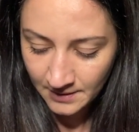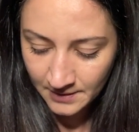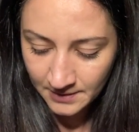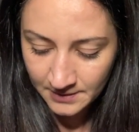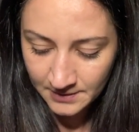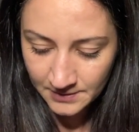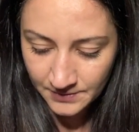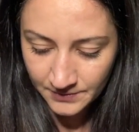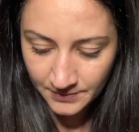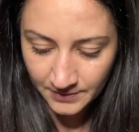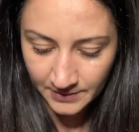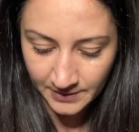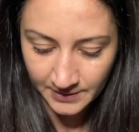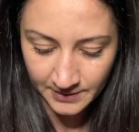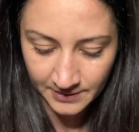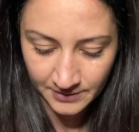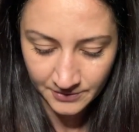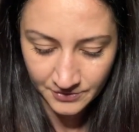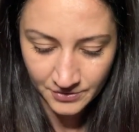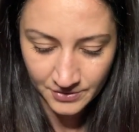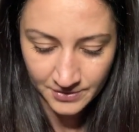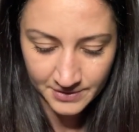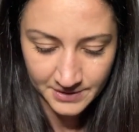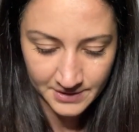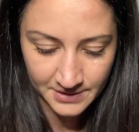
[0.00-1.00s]
It's really
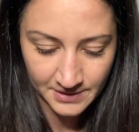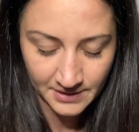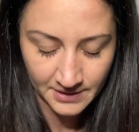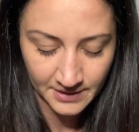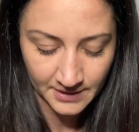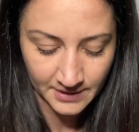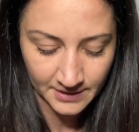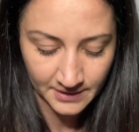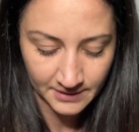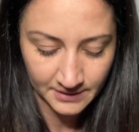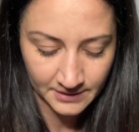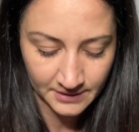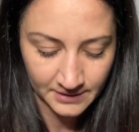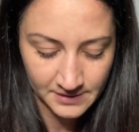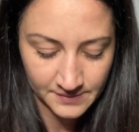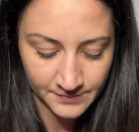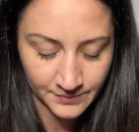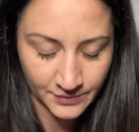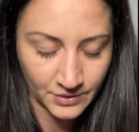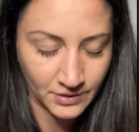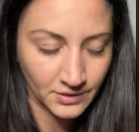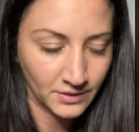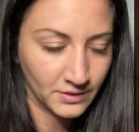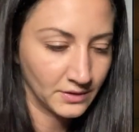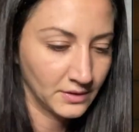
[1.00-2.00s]
interesting. Let's
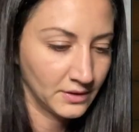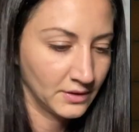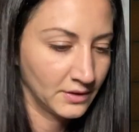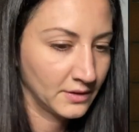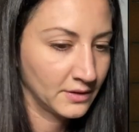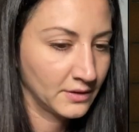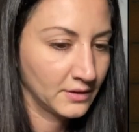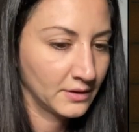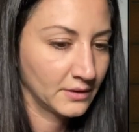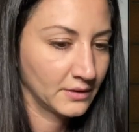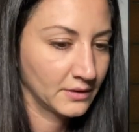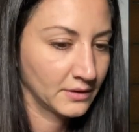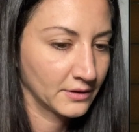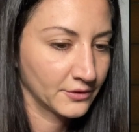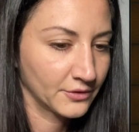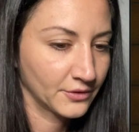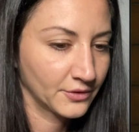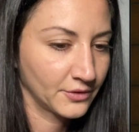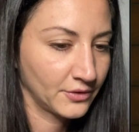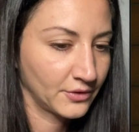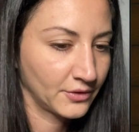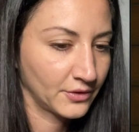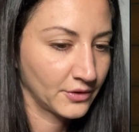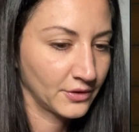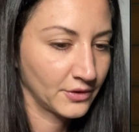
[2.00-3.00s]
pull another
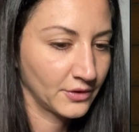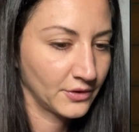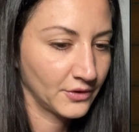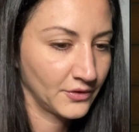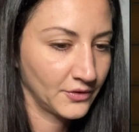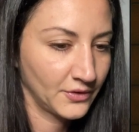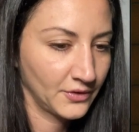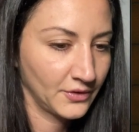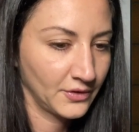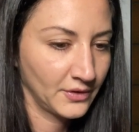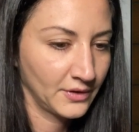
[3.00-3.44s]
card.